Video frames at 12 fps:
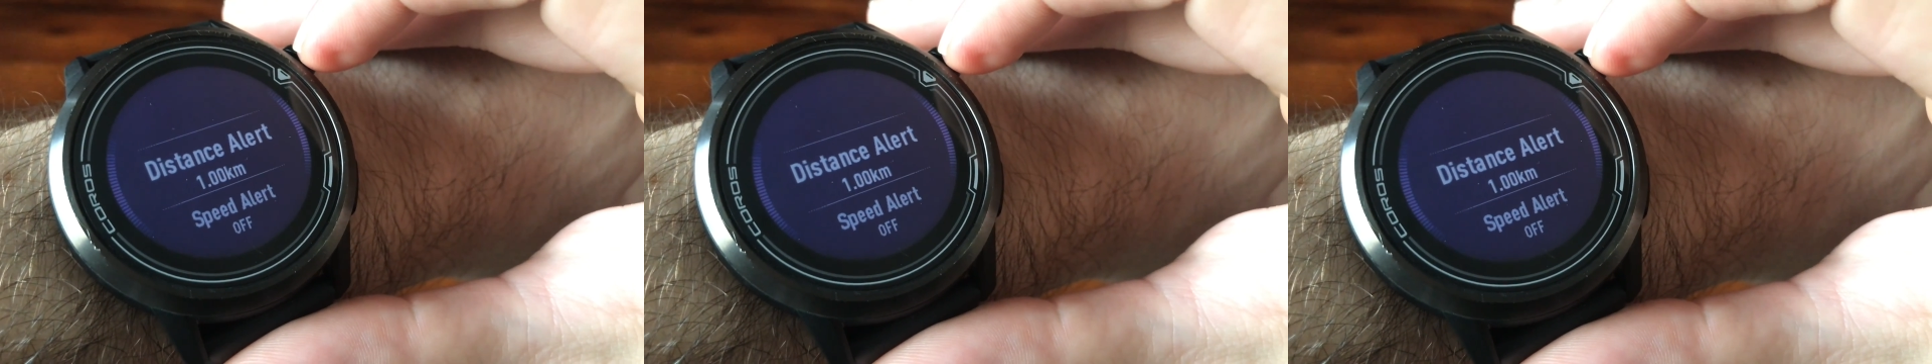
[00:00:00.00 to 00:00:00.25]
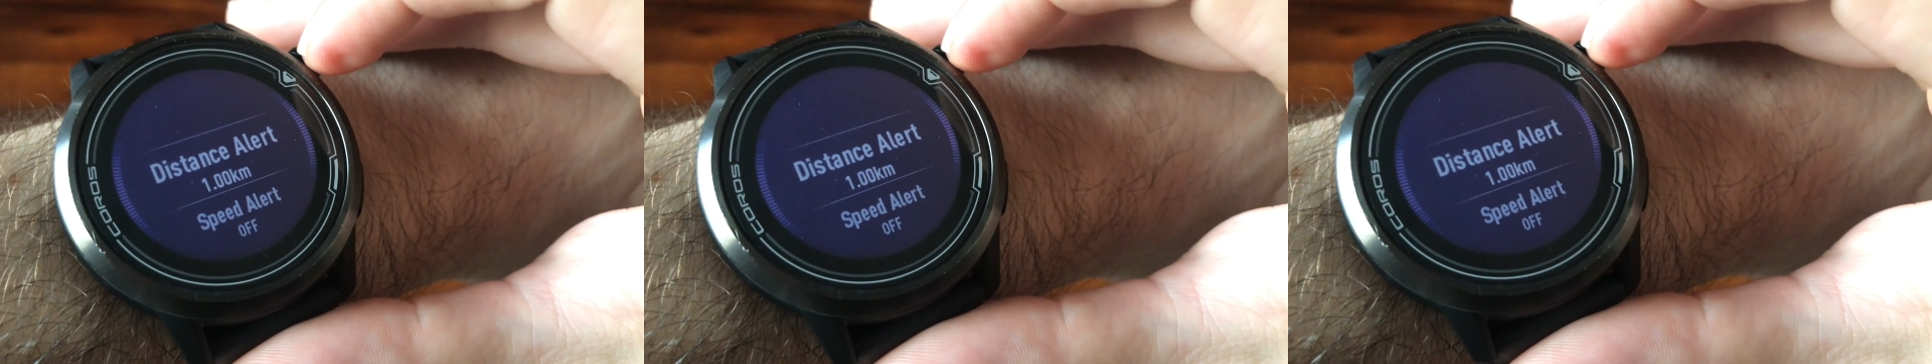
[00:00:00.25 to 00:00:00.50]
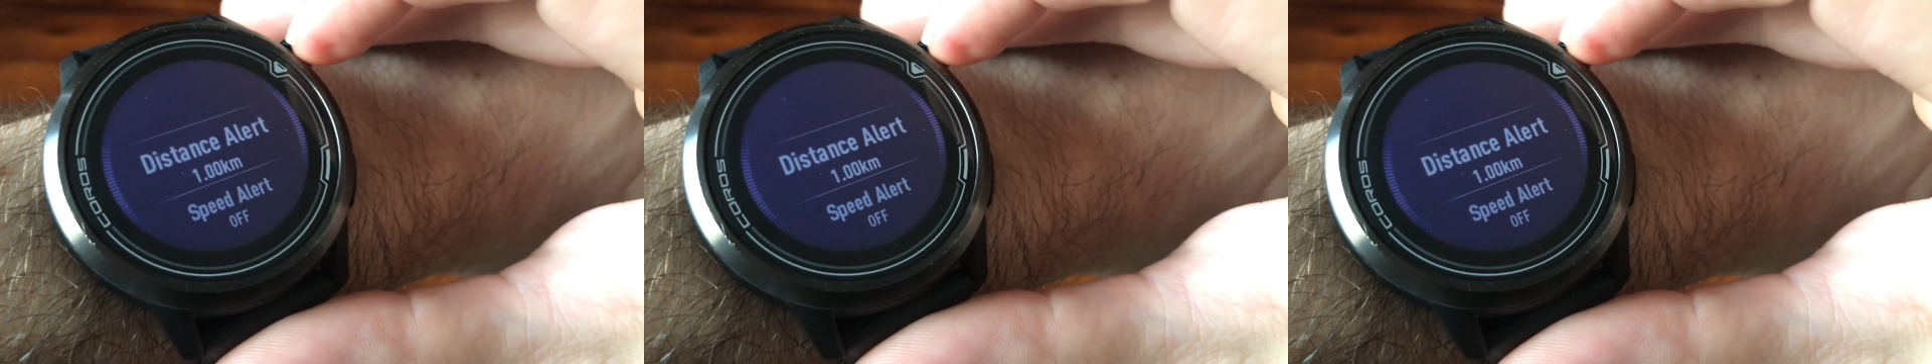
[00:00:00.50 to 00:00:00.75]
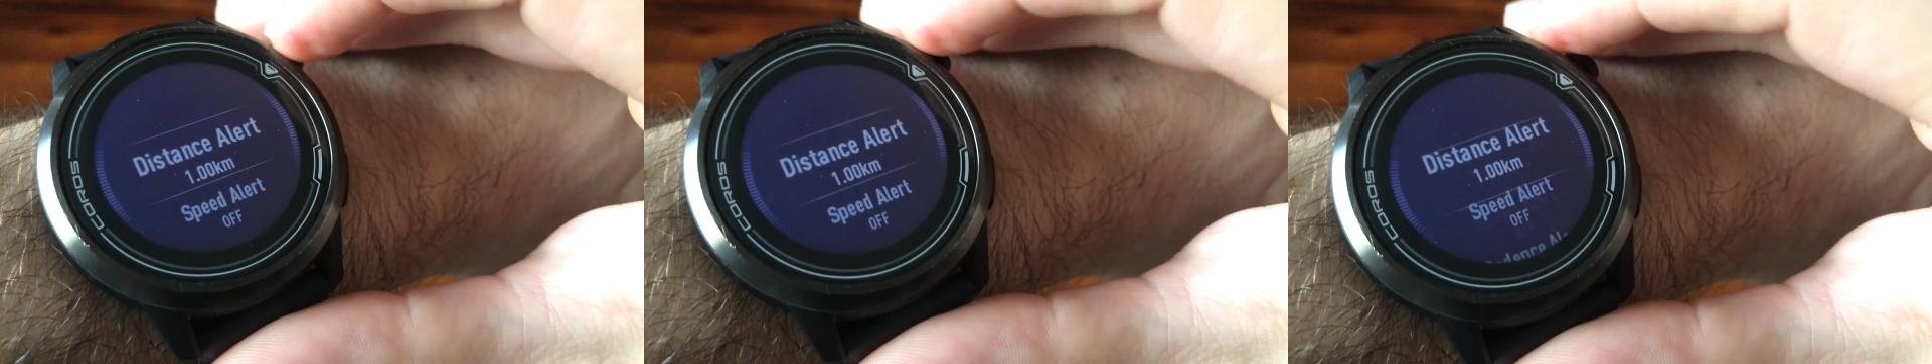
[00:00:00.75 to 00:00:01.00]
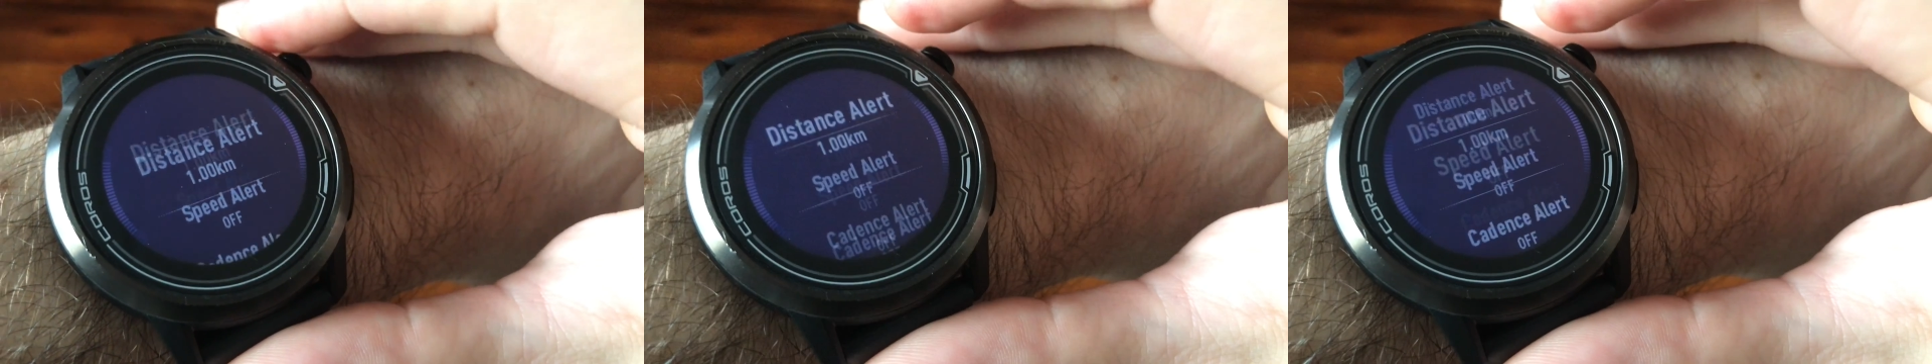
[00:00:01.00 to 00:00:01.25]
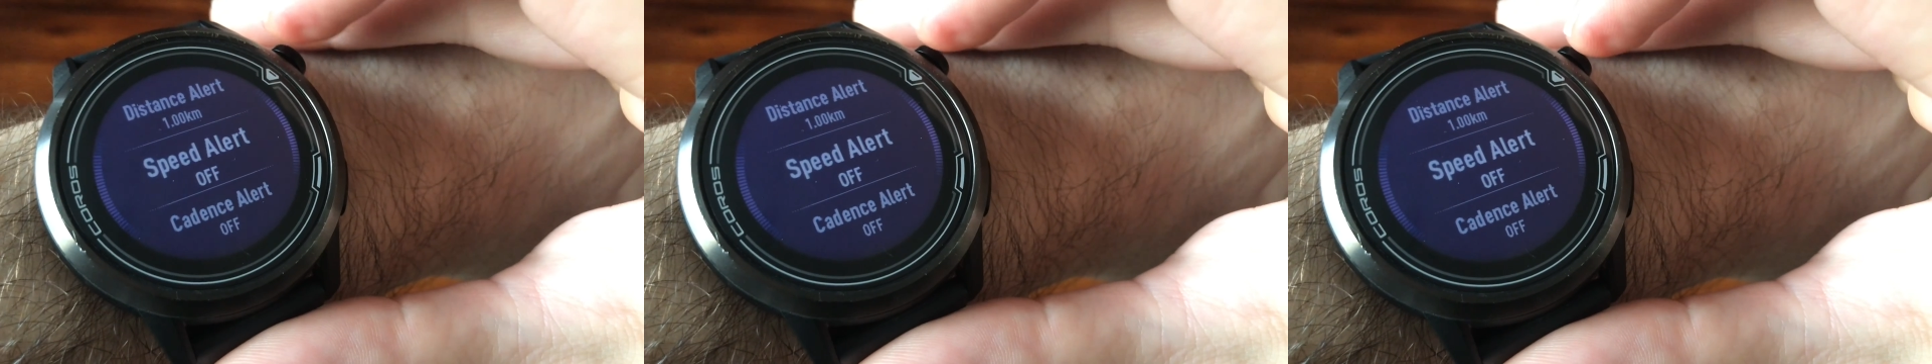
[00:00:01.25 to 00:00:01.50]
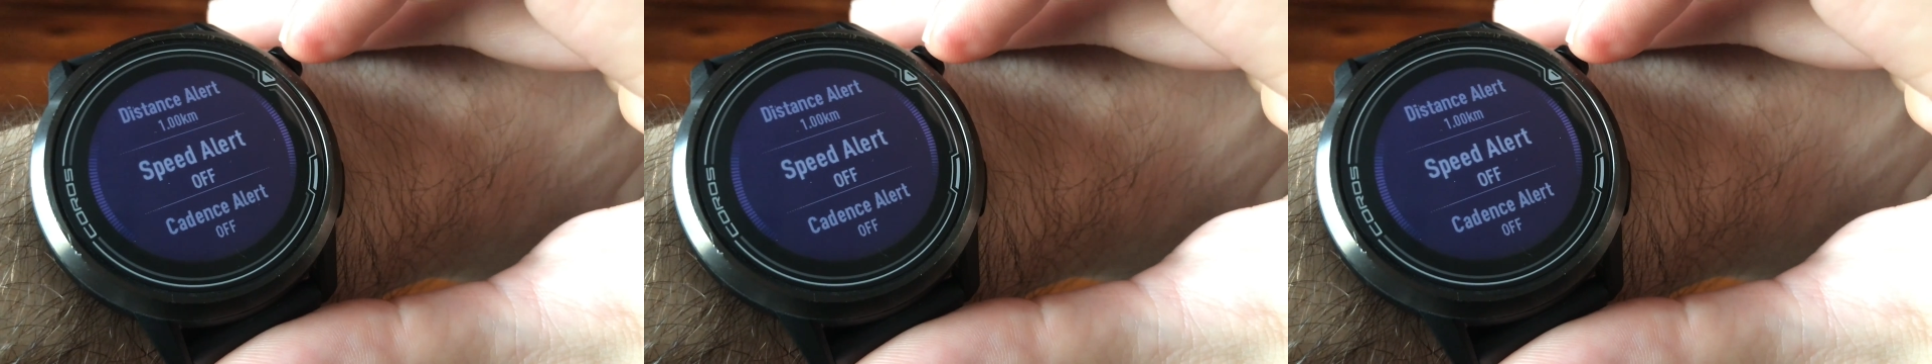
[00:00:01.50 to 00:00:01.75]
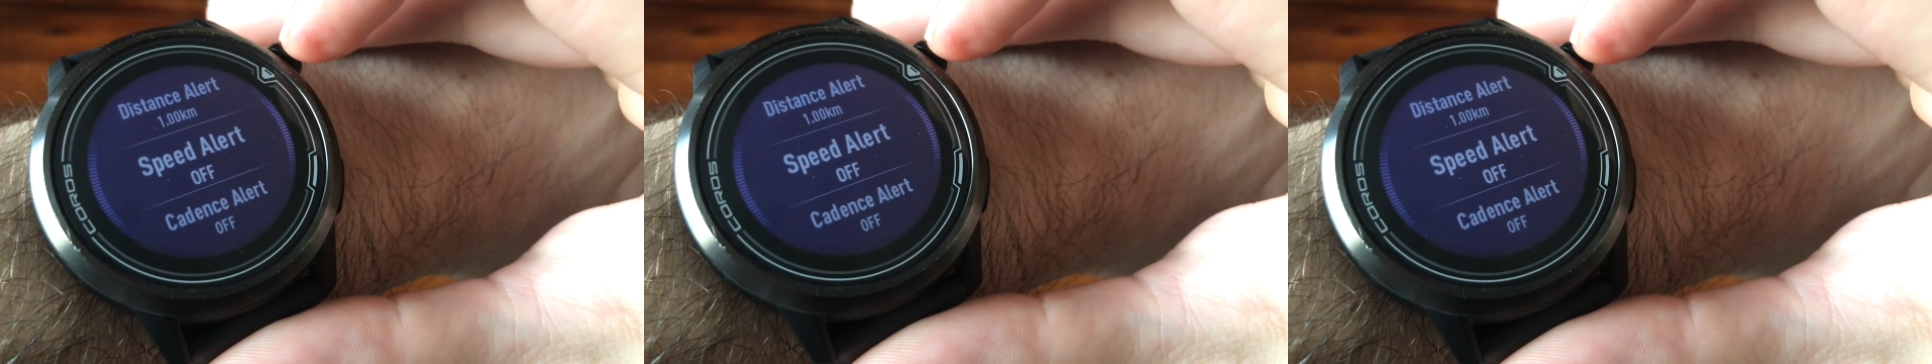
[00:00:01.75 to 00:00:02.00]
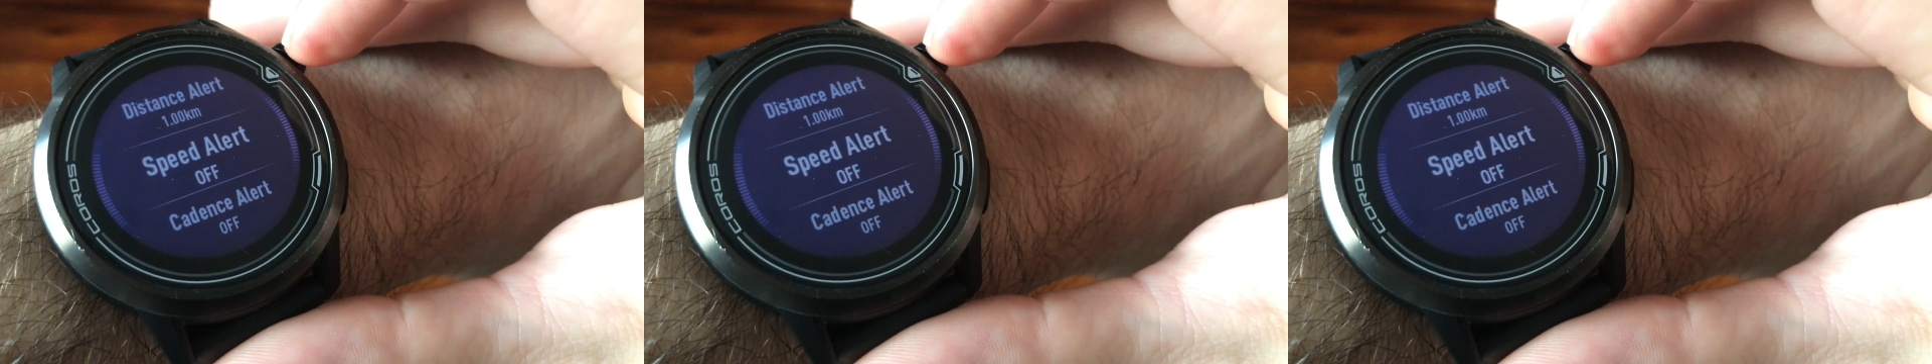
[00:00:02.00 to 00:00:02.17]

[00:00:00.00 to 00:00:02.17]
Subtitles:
And anytime you're getting an alert, this